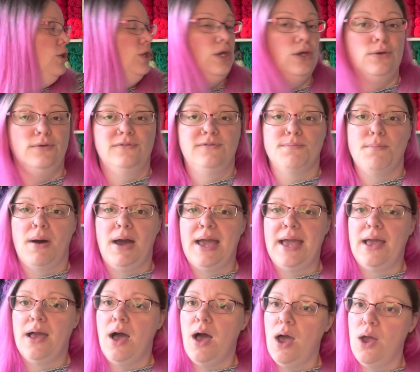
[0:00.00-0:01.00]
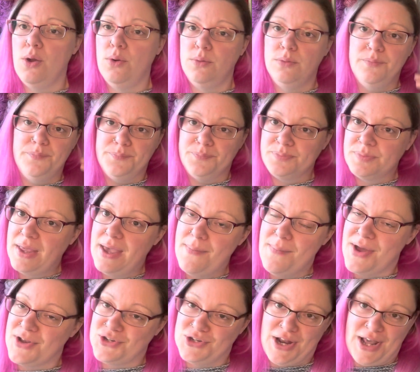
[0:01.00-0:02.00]
use my own
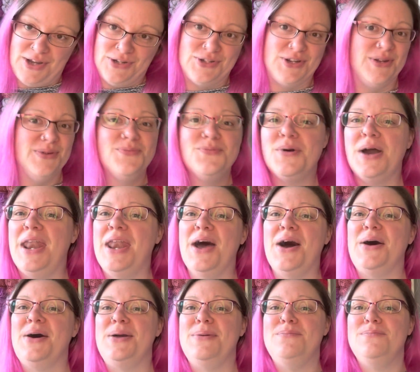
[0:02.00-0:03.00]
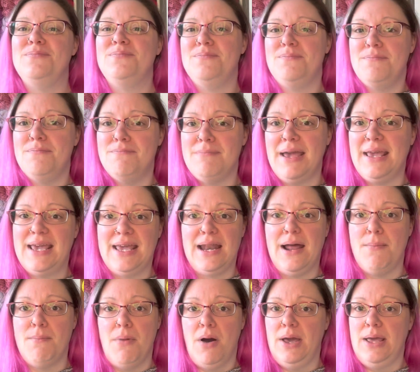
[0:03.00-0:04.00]
imagination when I'm making
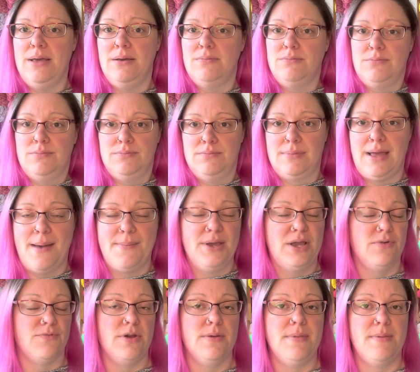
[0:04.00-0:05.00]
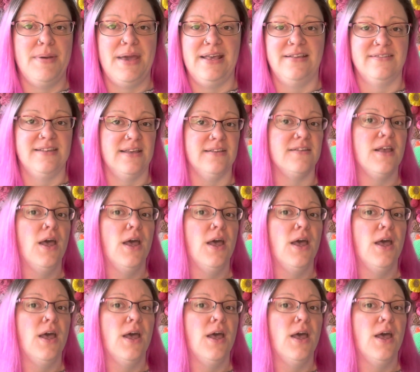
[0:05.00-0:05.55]
up my amigurumi pieces.